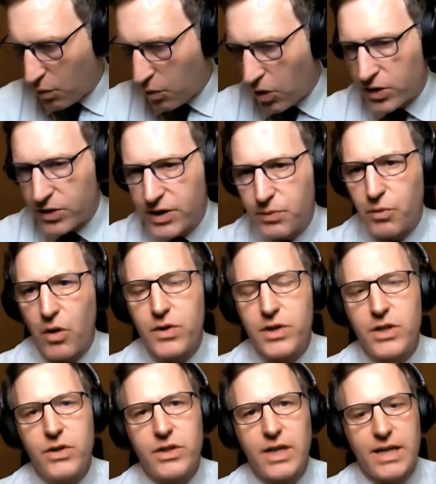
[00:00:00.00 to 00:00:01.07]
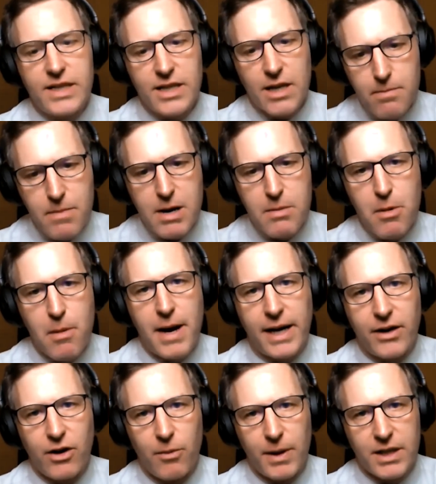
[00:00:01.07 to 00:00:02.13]
what what would you say is the minimum
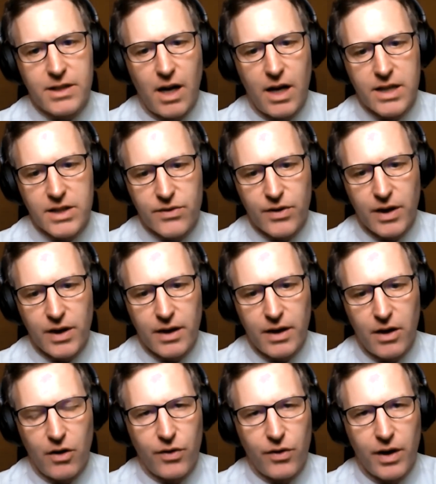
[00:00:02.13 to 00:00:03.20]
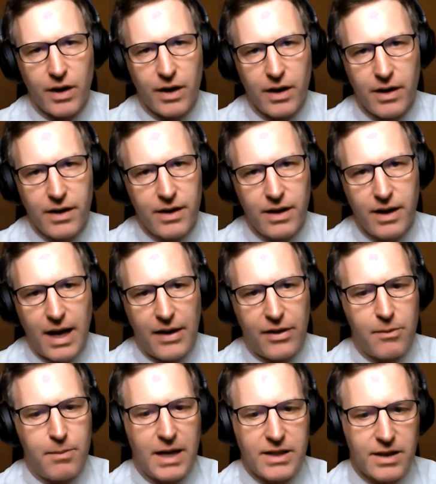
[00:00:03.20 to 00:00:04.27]
economic size of a of a
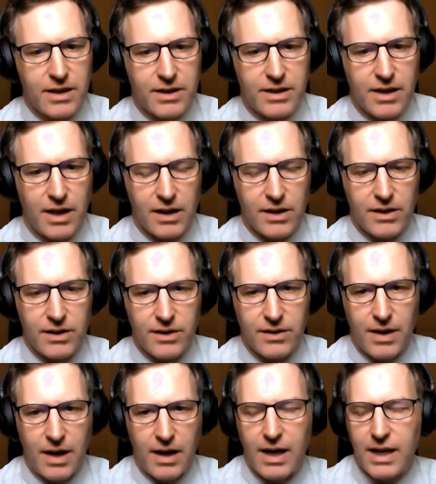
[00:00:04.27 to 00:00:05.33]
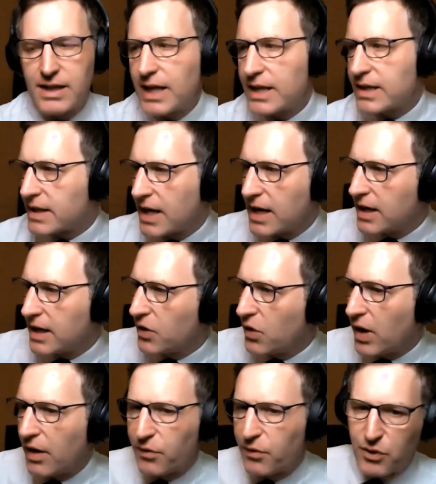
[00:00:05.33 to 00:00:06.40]
Athabasca style? Let, let's say
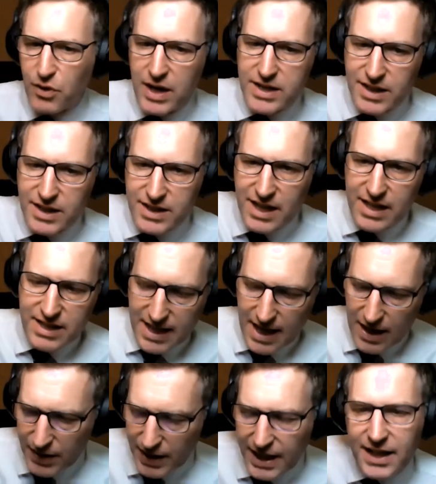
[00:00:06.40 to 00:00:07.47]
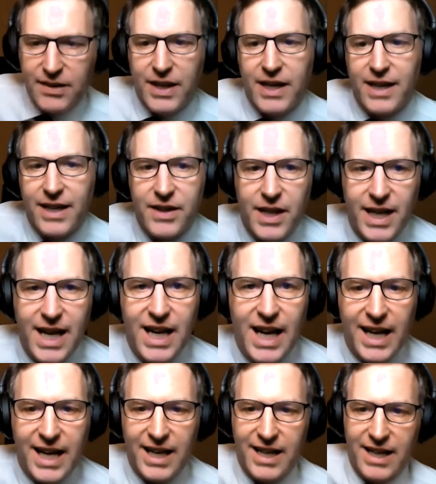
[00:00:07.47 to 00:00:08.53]
you have great success down the the, the Key
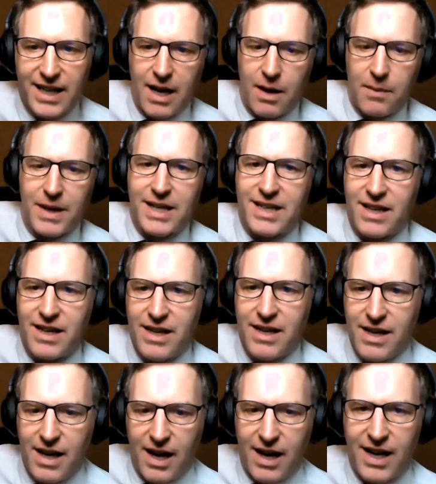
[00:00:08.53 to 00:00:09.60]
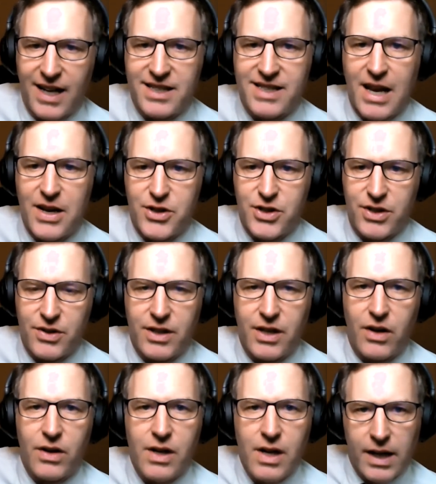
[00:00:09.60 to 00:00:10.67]
Lake um, uh, extension.
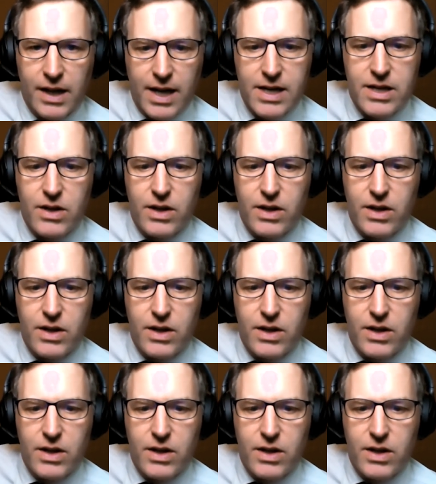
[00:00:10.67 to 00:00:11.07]
You know, yeah.